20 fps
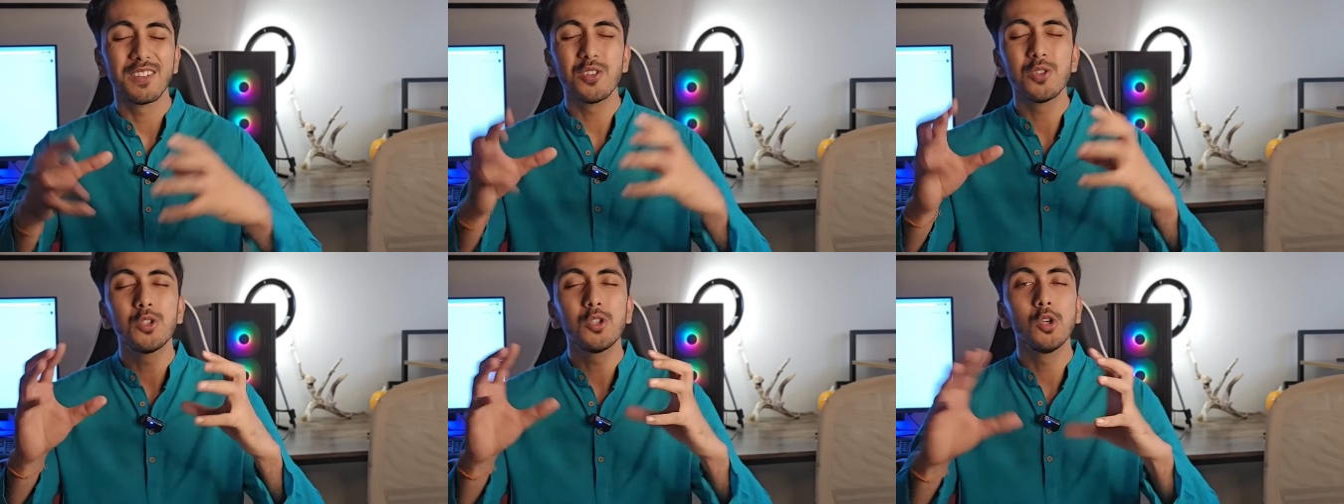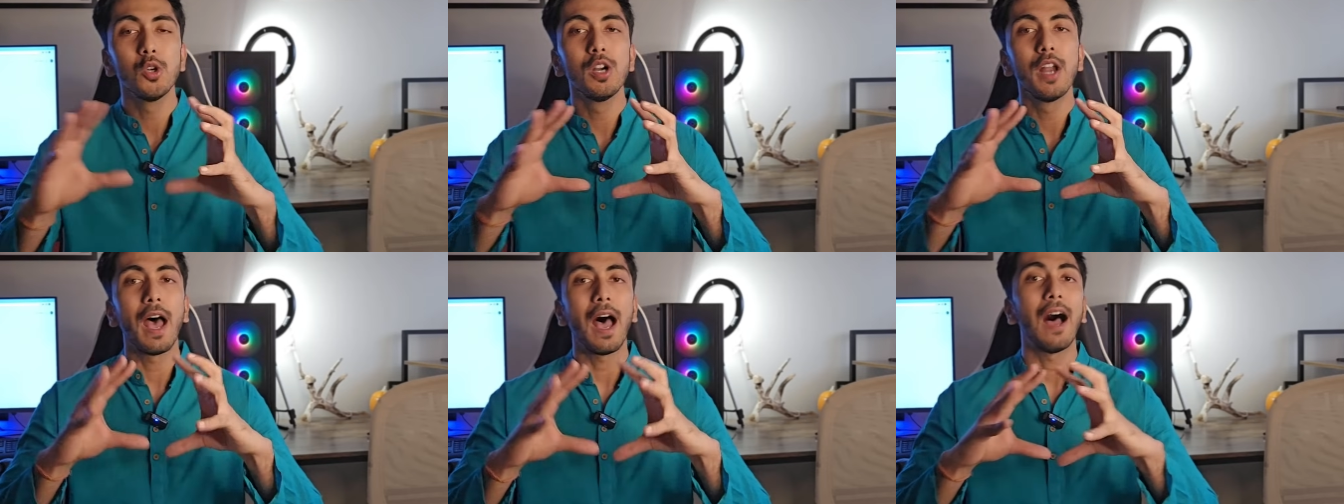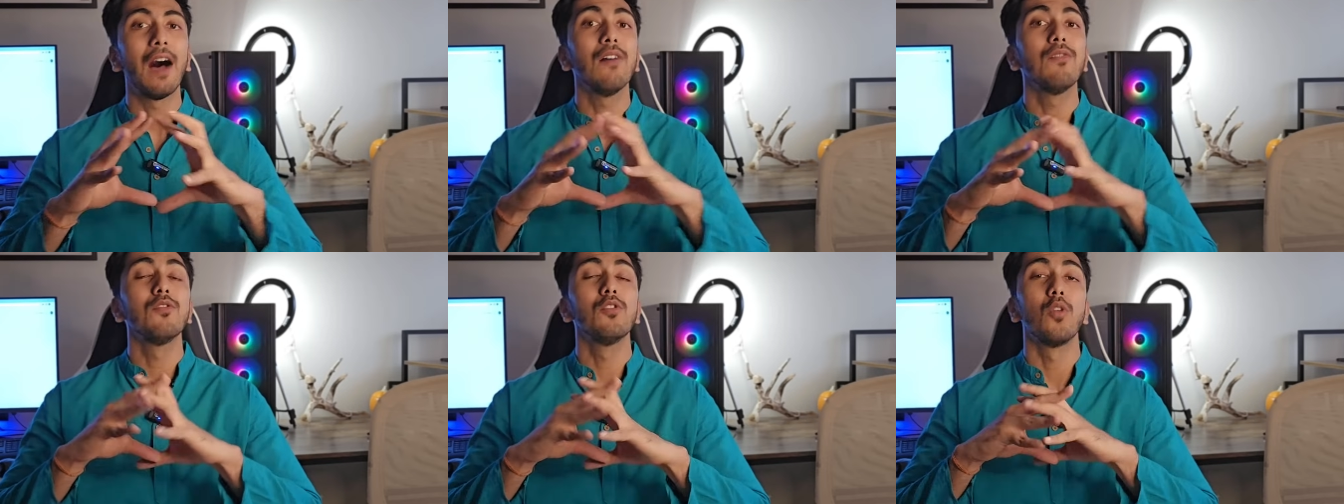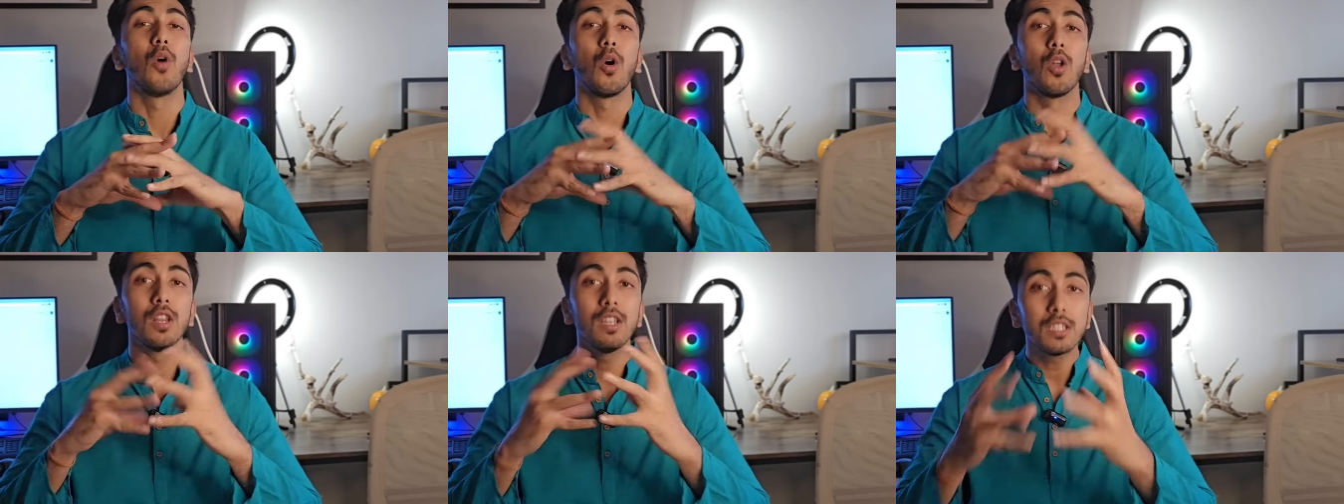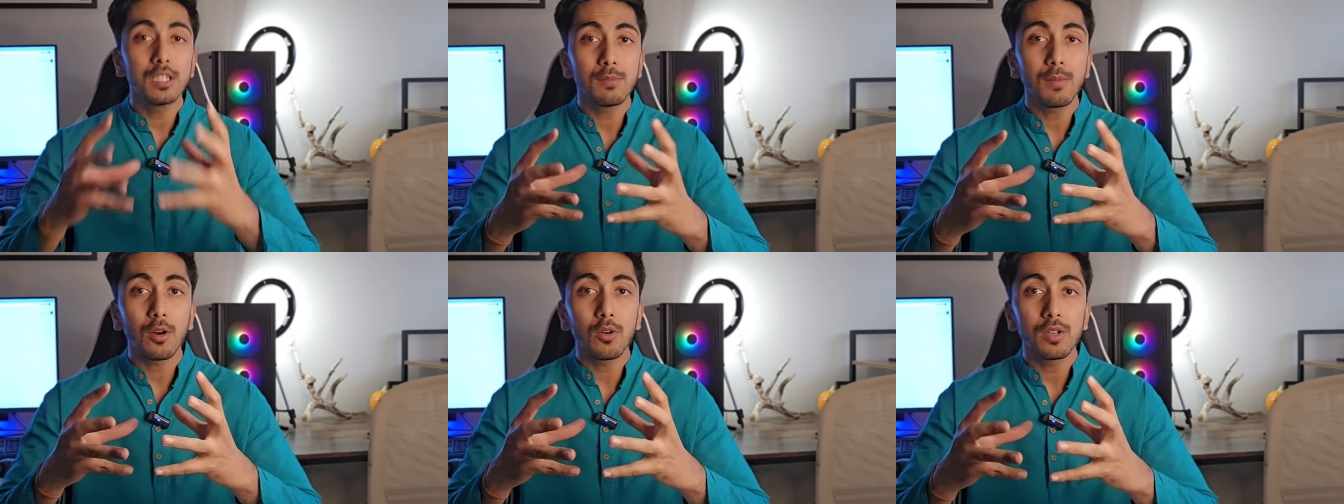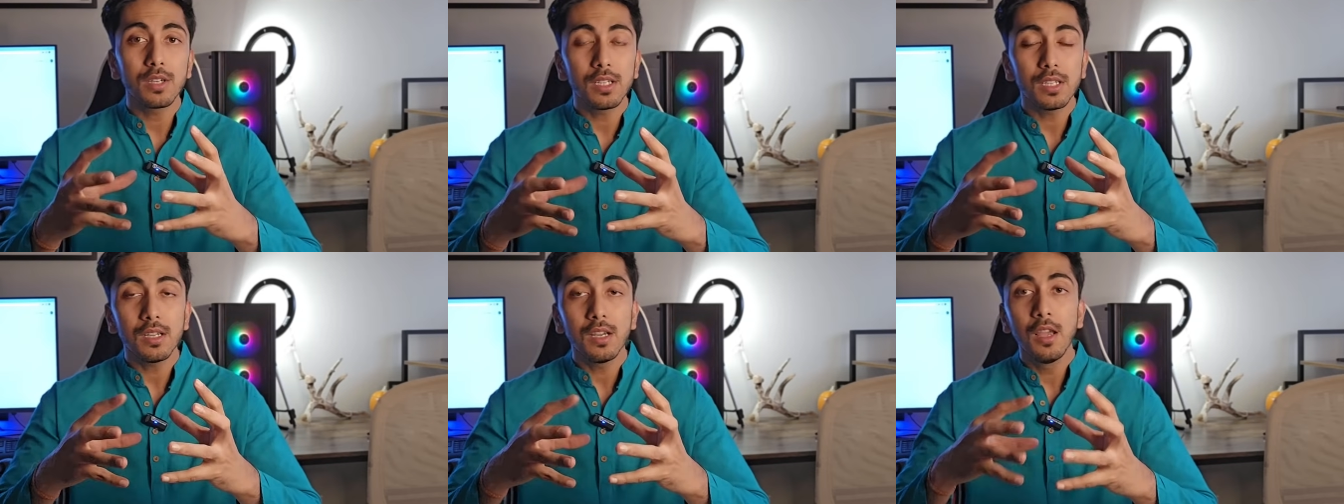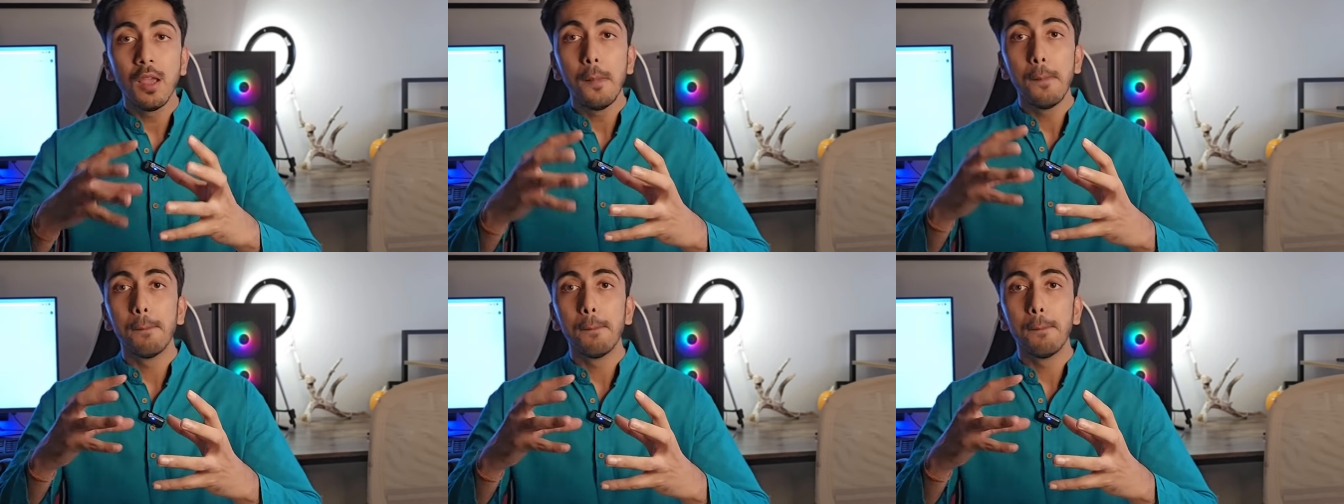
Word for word: You should have knowledge about it,